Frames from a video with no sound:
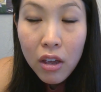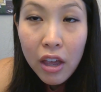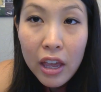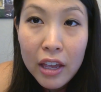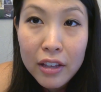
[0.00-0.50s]

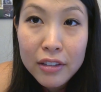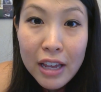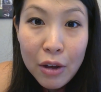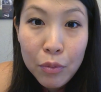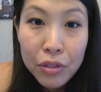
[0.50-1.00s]
And
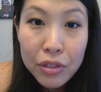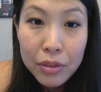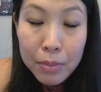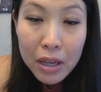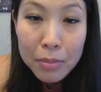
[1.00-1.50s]
now with
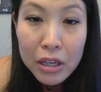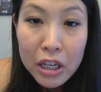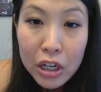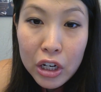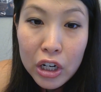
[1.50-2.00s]
the baby
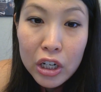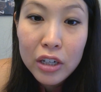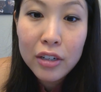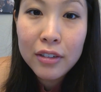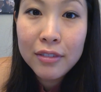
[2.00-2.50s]
here,
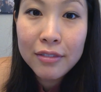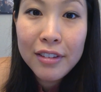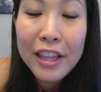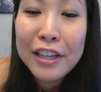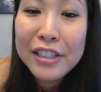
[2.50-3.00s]

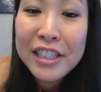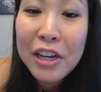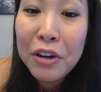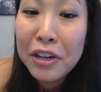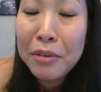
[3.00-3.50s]
things
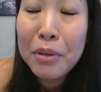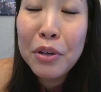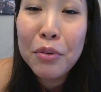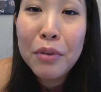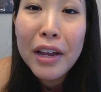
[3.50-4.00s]
are going to be
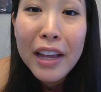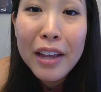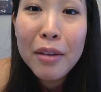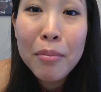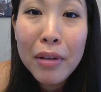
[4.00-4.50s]

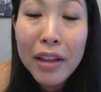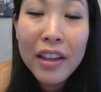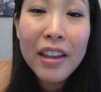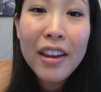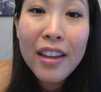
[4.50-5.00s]
great,
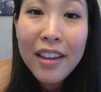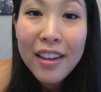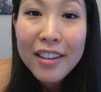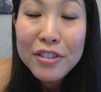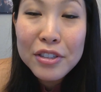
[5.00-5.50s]
but
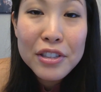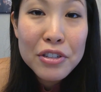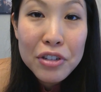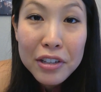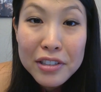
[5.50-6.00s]
just
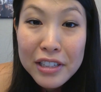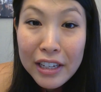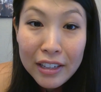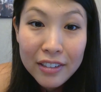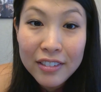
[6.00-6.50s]

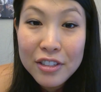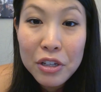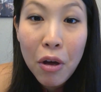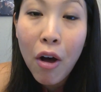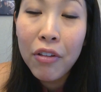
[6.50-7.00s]
adjusting
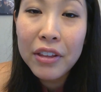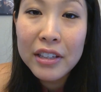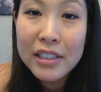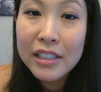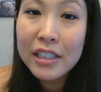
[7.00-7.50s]
to all
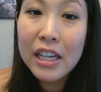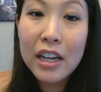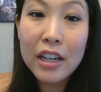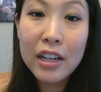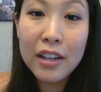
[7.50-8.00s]
this
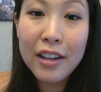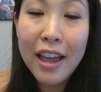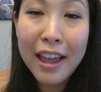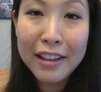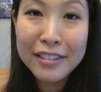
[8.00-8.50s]

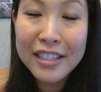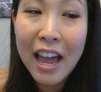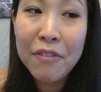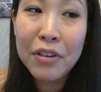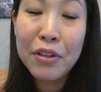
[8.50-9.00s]
and
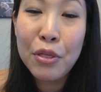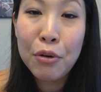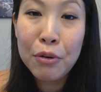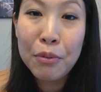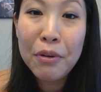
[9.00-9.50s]
having a
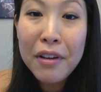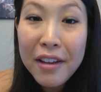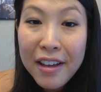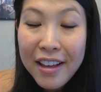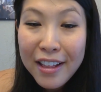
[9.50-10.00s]
third
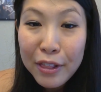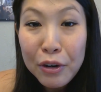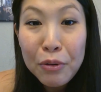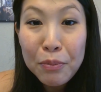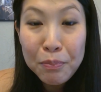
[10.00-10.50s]

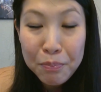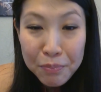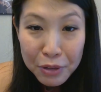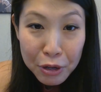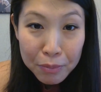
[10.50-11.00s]
little
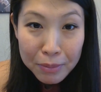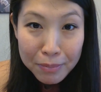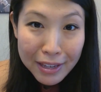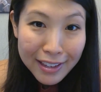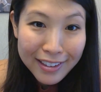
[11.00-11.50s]
human
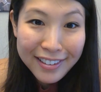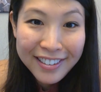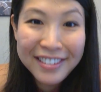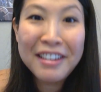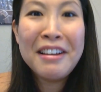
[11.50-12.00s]
being
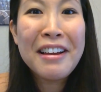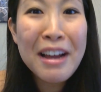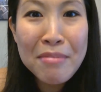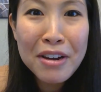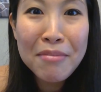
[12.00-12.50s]

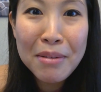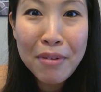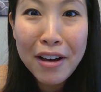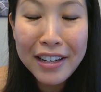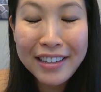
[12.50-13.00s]
come out of my
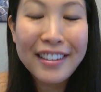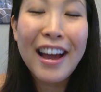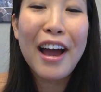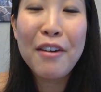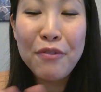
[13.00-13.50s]
body.
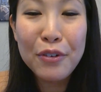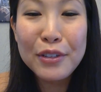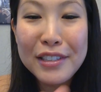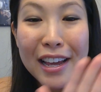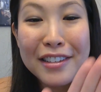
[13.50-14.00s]

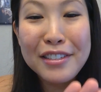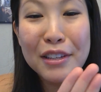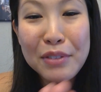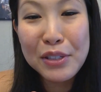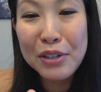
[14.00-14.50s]
First, I just
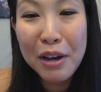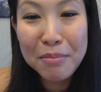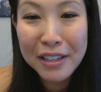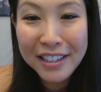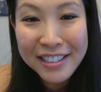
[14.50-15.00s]
have to stop
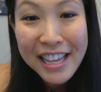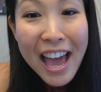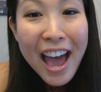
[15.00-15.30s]
because